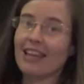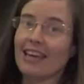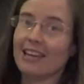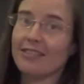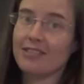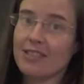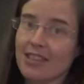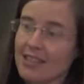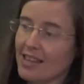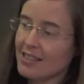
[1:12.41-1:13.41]
leaves,
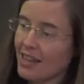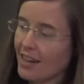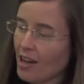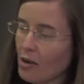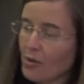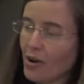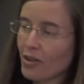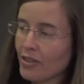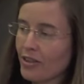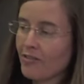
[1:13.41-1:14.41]
because these are going to go on
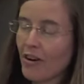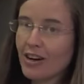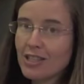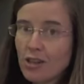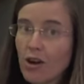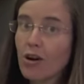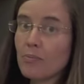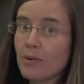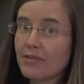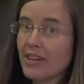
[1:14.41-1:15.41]
the very
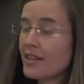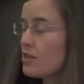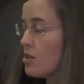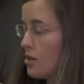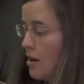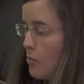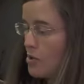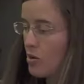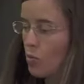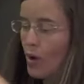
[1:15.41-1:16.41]
top of it with
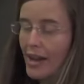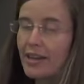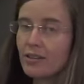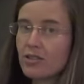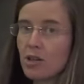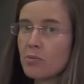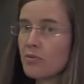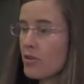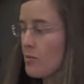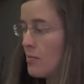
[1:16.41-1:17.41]
a weight on top of
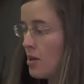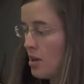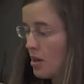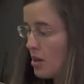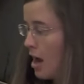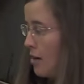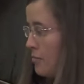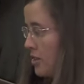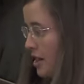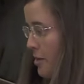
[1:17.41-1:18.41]
them
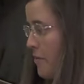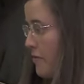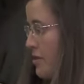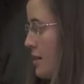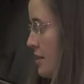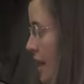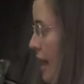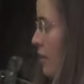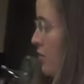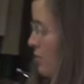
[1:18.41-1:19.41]
to keep everything
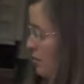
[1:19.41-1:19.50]
down